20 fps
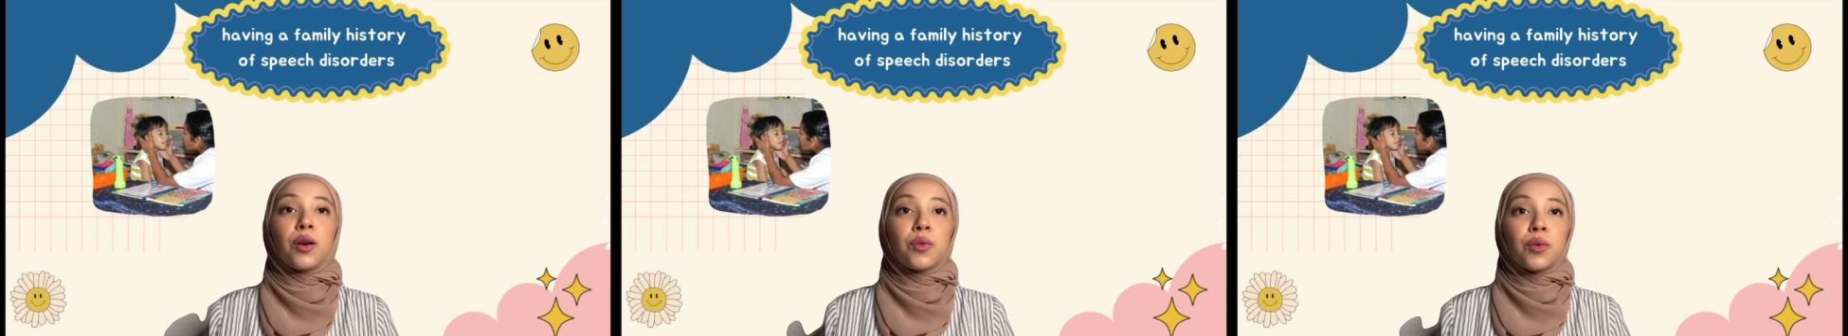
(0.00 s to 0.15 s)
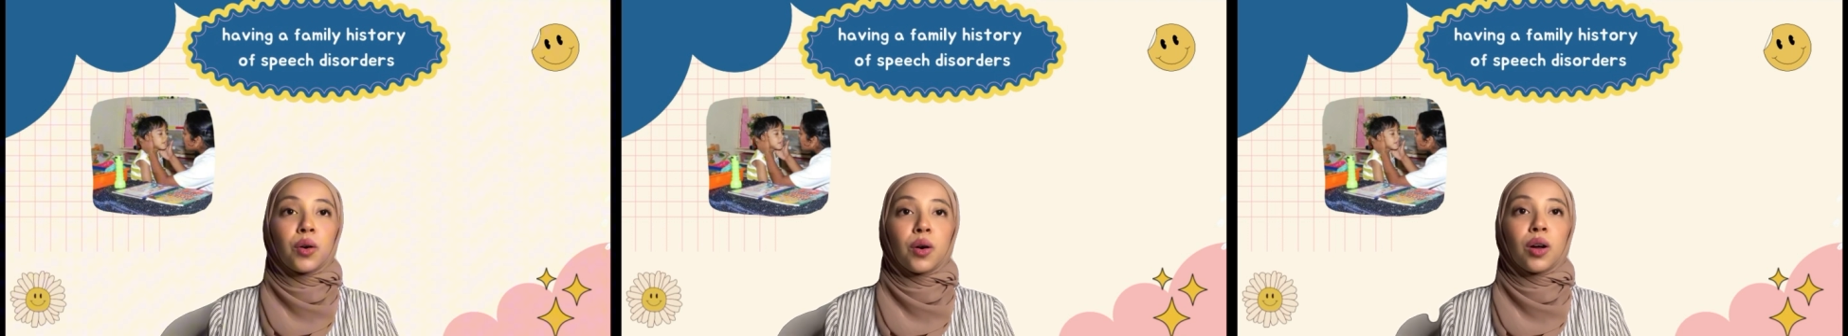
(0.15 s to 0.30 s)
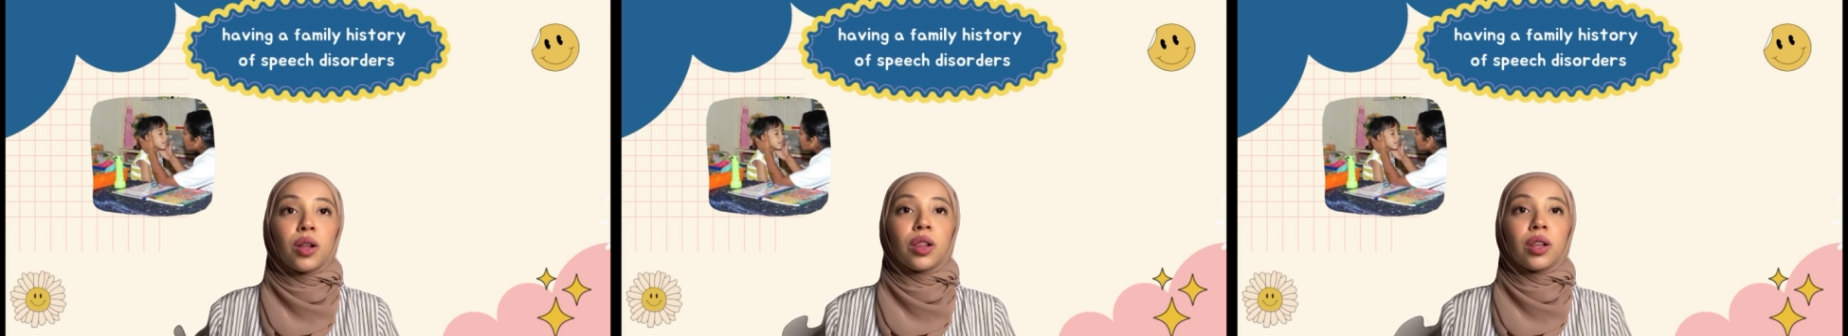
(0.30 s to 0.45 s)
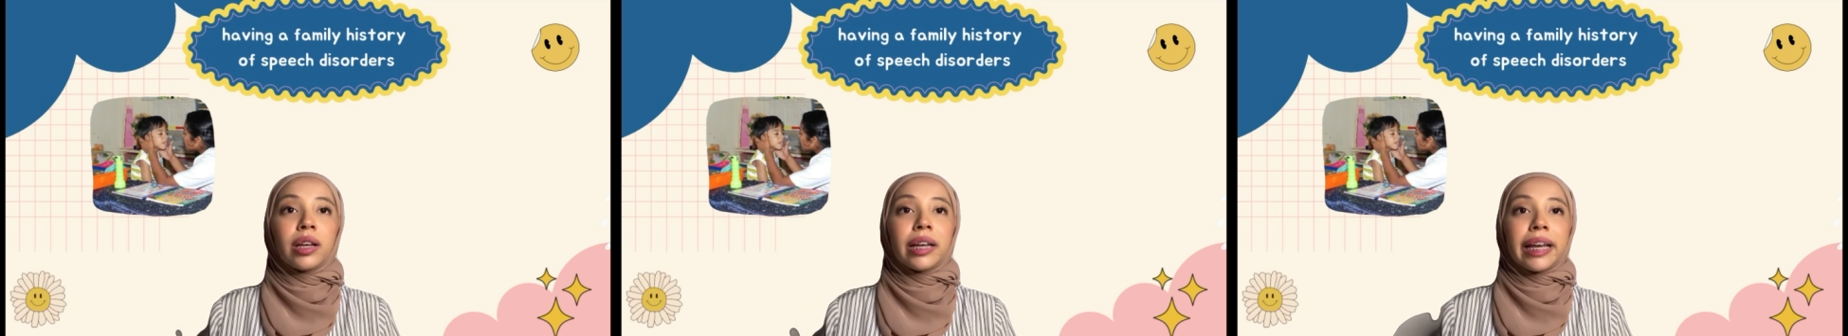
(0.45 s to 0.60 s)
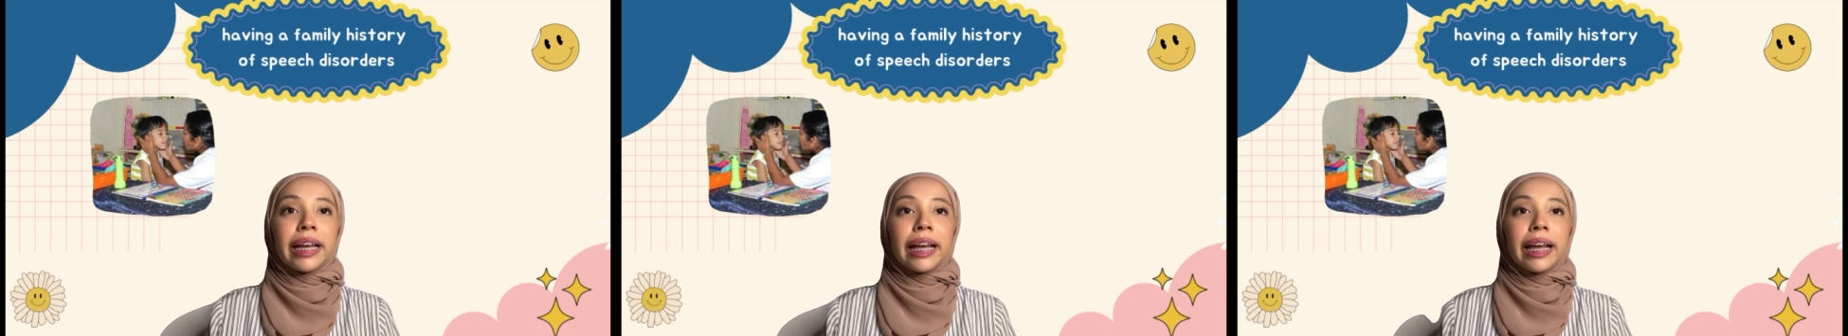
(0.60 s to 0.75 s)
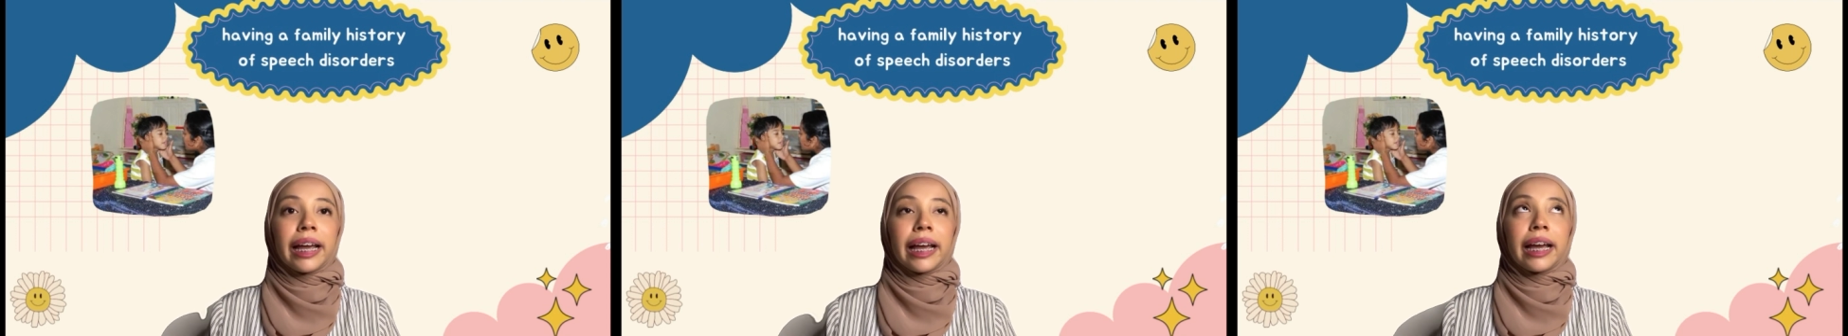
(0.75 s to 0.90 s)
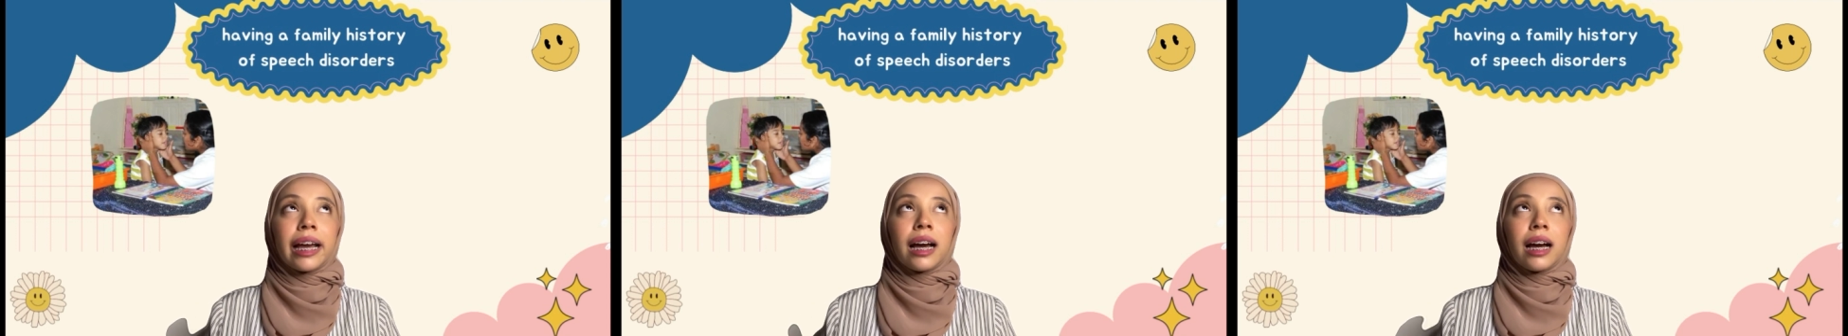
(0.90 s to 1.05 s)
role
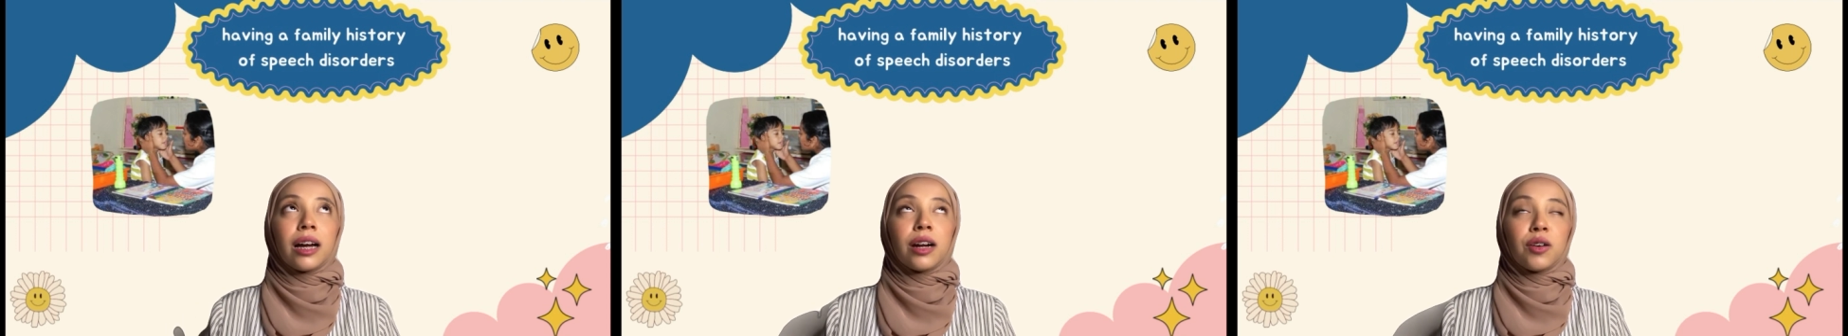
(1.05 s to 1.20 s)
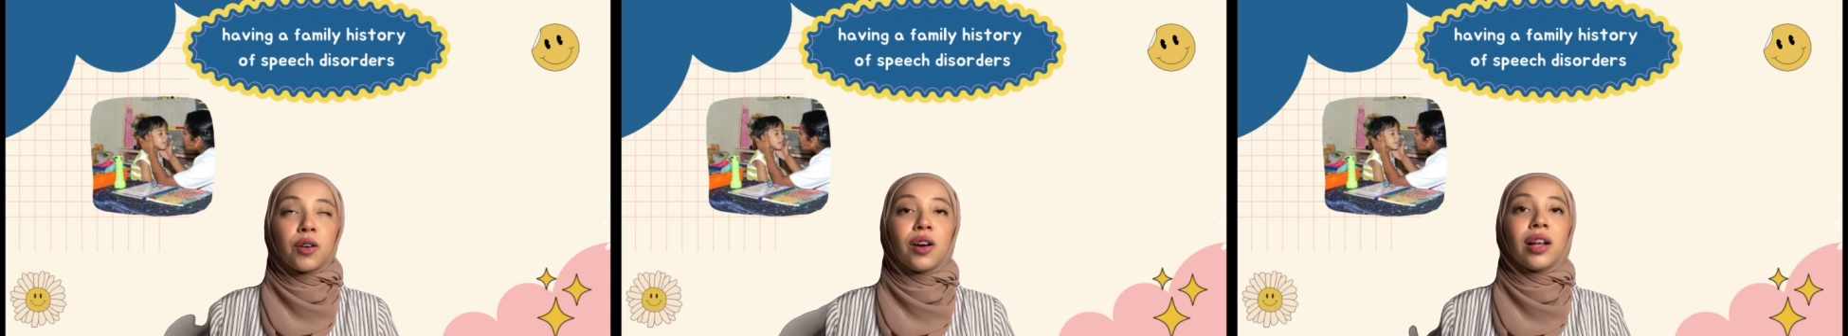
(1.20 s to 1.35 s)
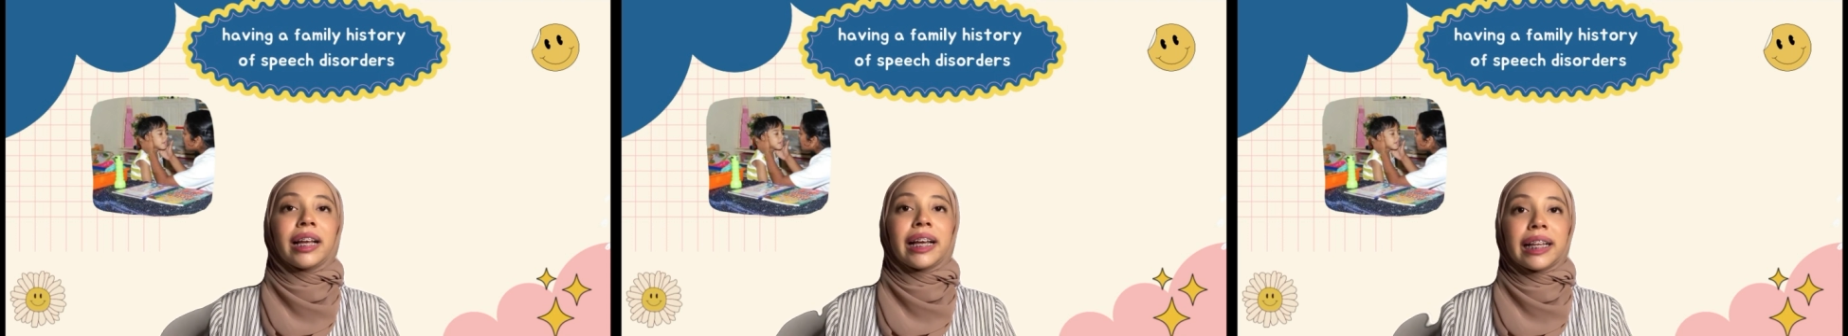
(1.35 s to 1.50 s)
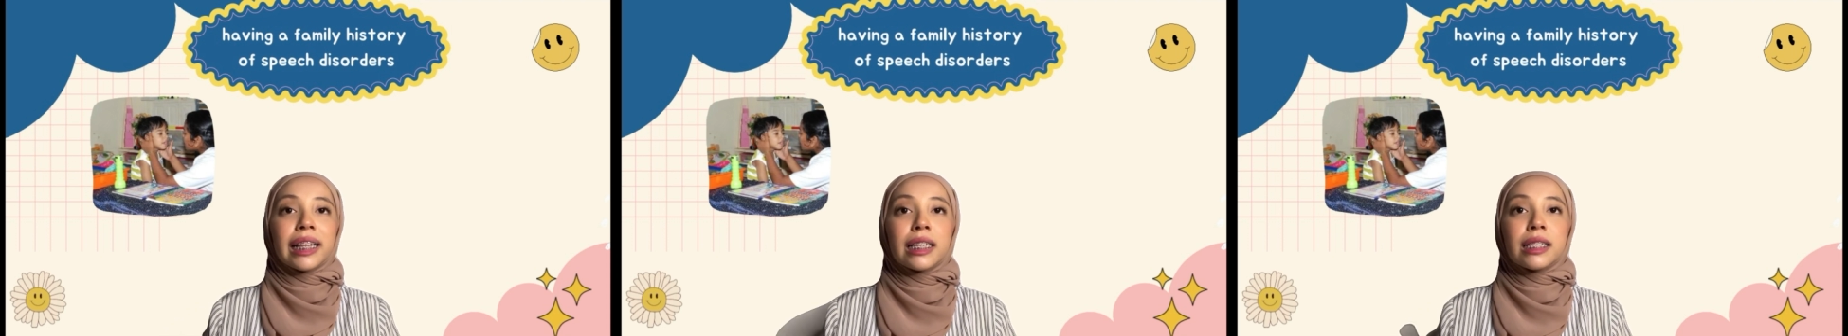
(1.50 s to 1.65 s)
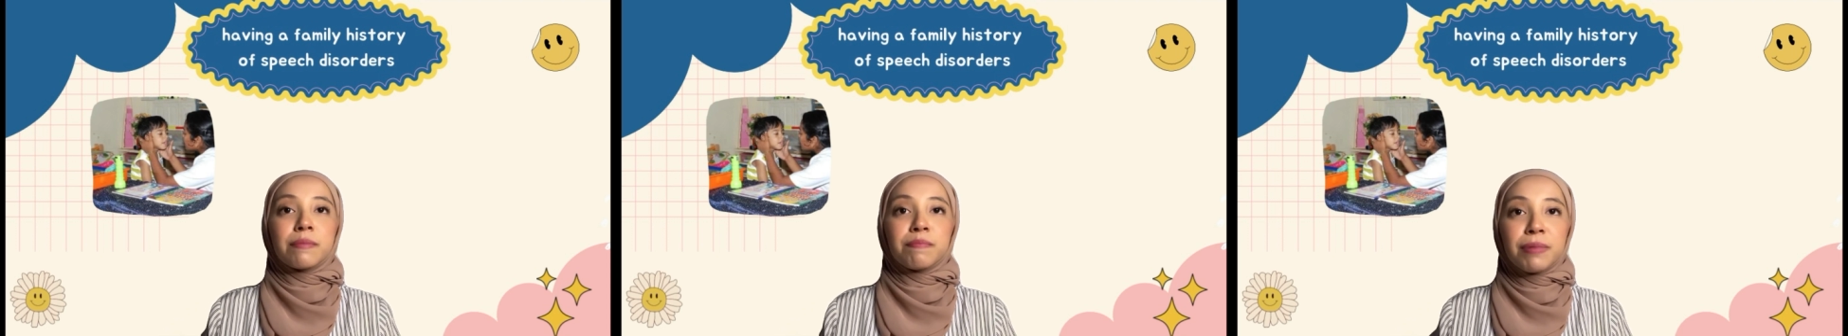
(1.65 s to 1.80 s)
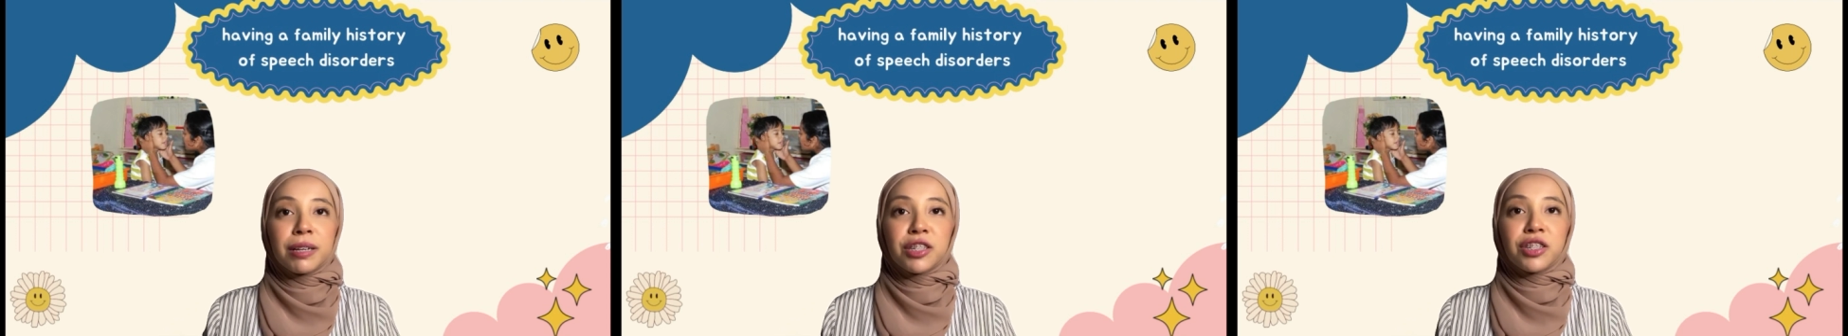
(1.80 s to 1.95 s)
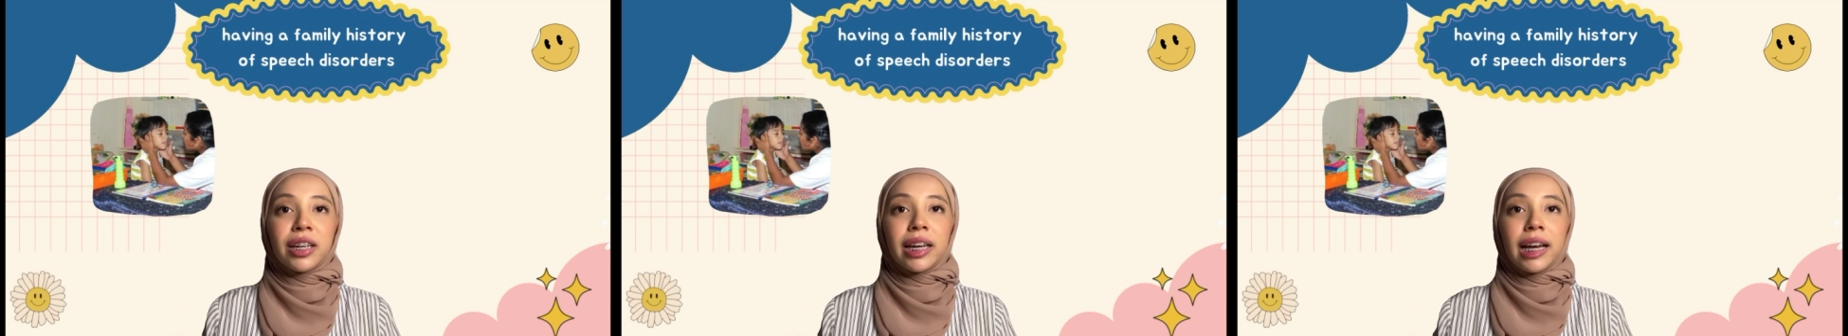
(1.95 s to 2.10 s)
in a
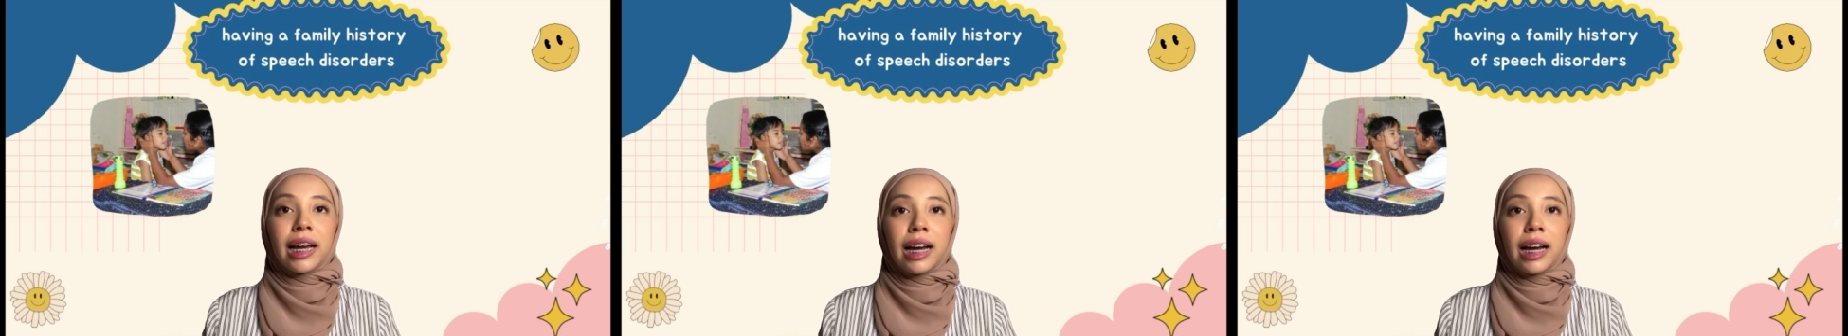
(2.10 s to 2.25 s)
speech